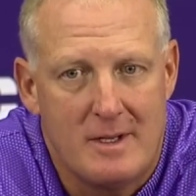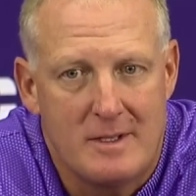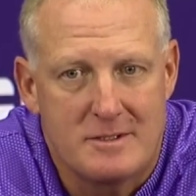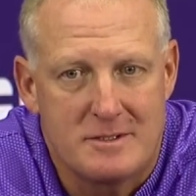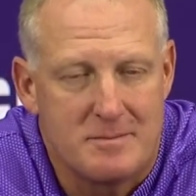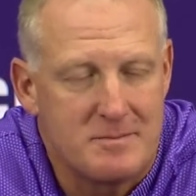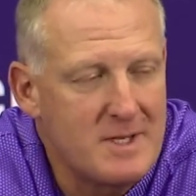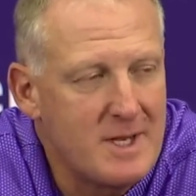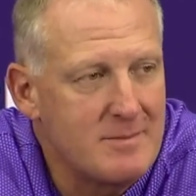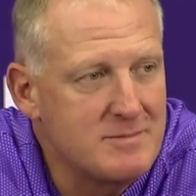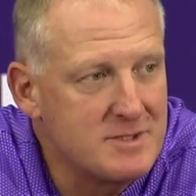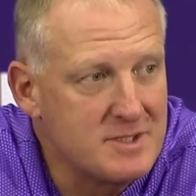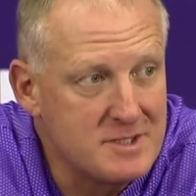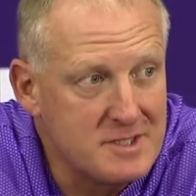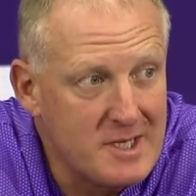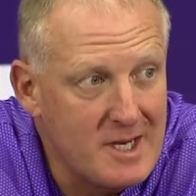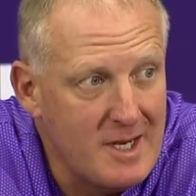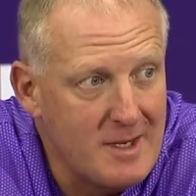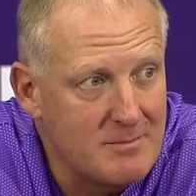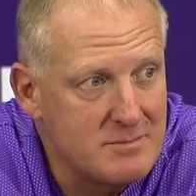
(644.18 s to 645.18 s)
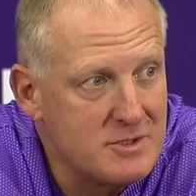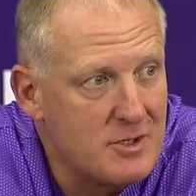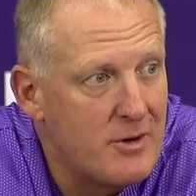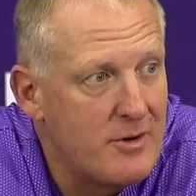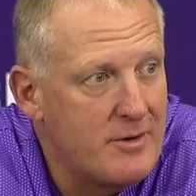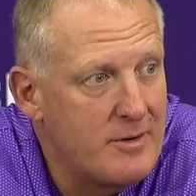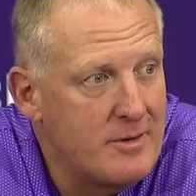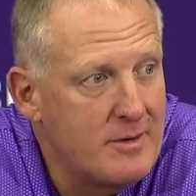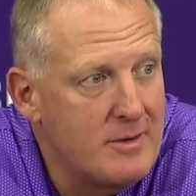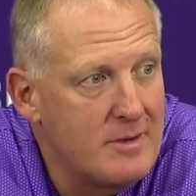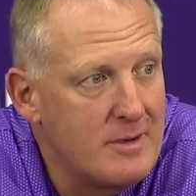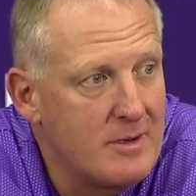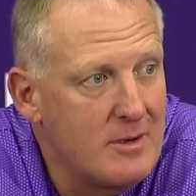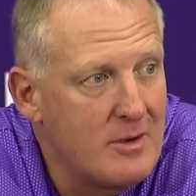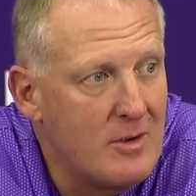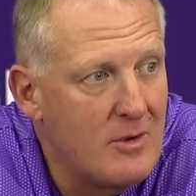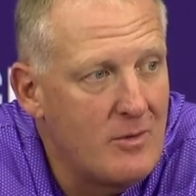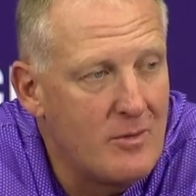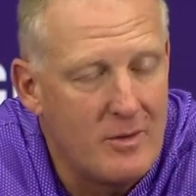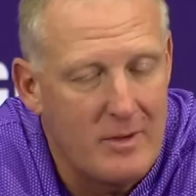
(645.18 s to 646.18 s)
sometimes the schemes aren't. You
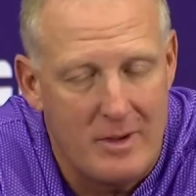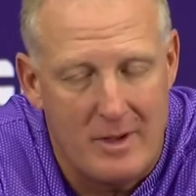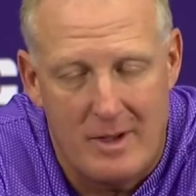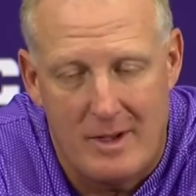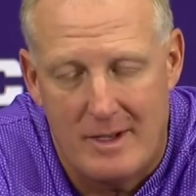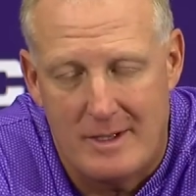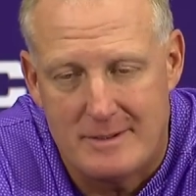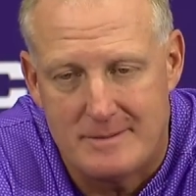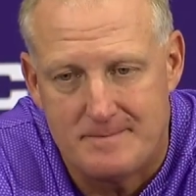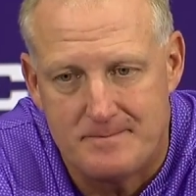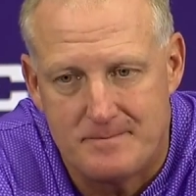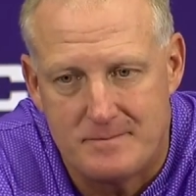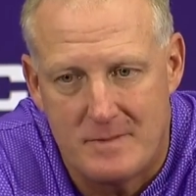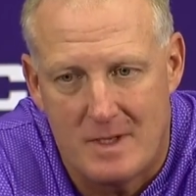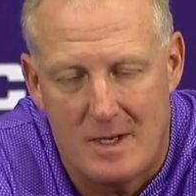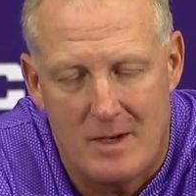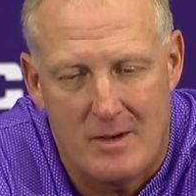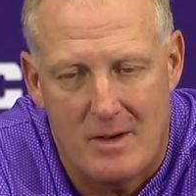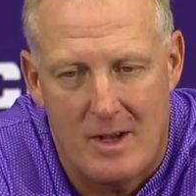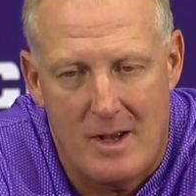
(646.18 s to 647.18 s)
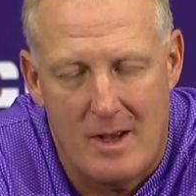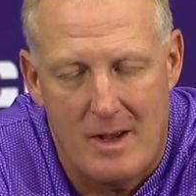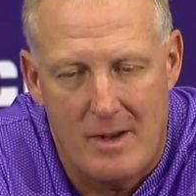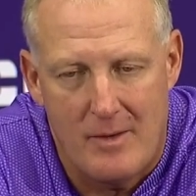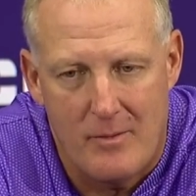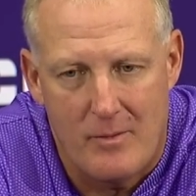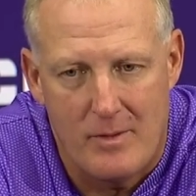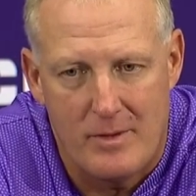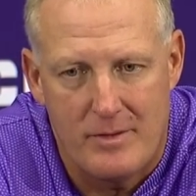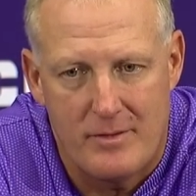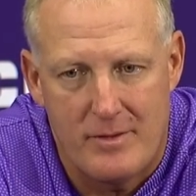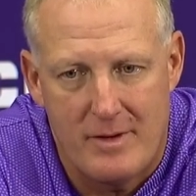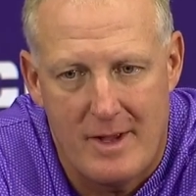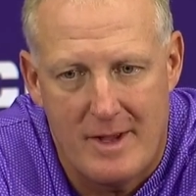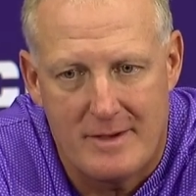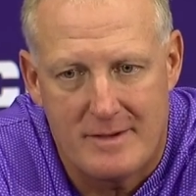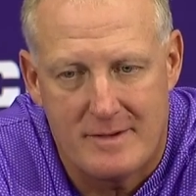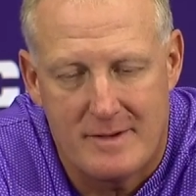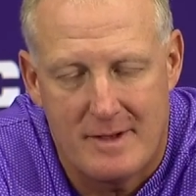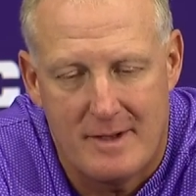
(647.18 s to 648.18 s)
know, um, you know uh, whether or not.